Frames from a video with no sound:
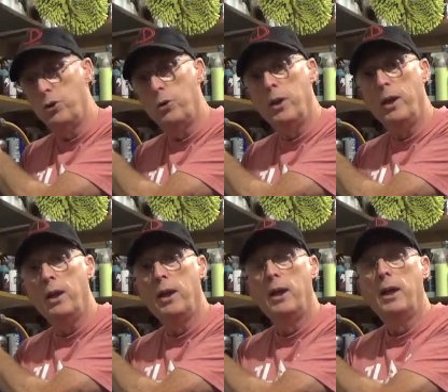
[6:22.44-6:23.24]
unit,
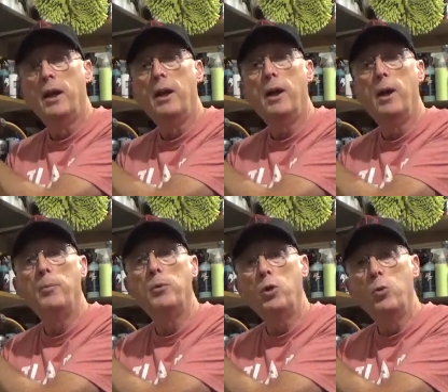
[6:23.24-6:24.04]

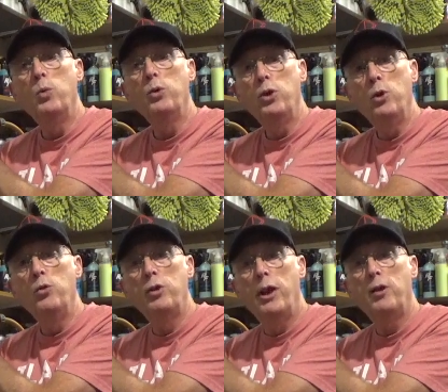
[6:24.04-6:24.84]
you will
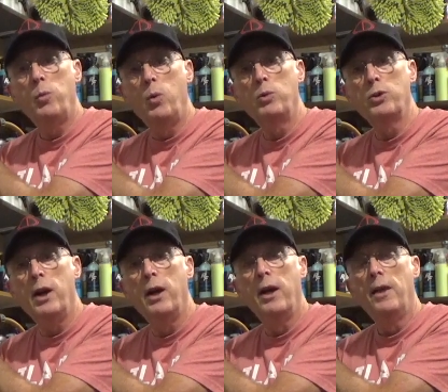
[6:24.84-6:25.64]
use less
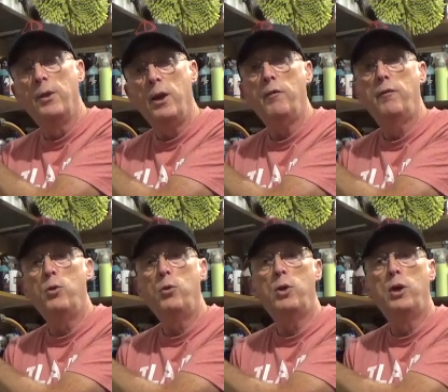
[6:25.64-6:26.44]
water,
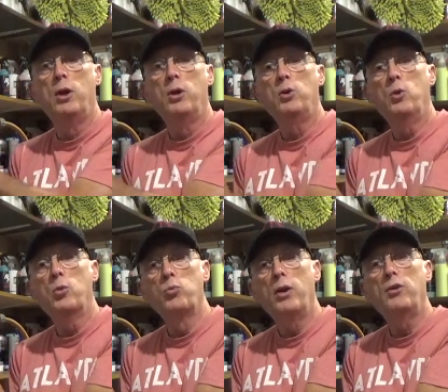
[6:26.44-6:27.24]
therefore
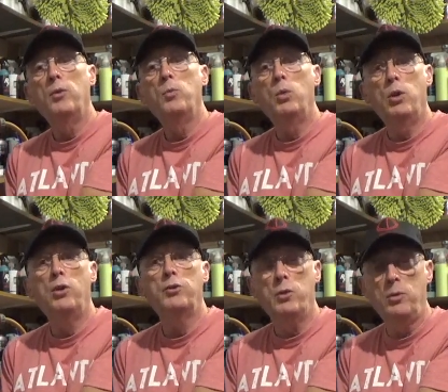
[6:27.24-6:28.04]
your resin will
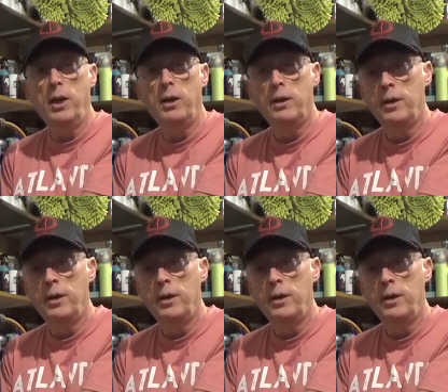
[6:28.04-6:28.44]
last longer.